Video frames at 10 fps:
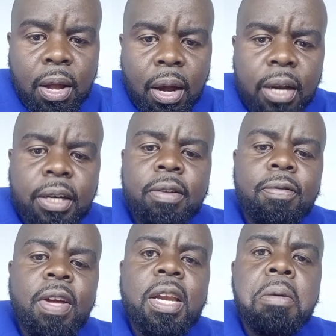It is
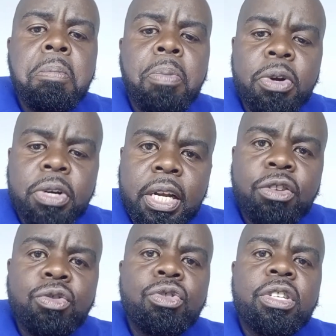very important
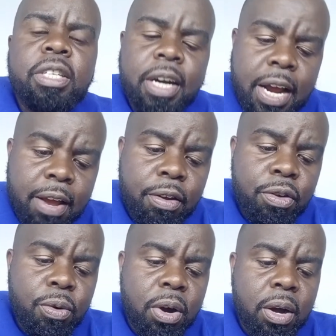you try
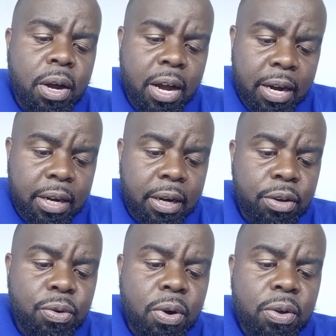your hard.
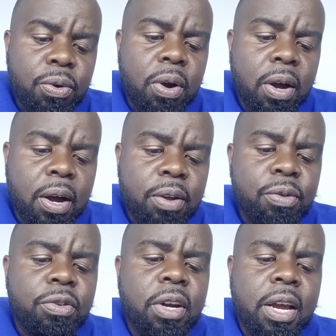You
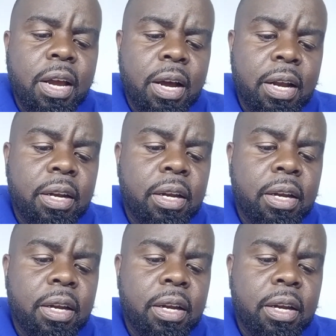try hard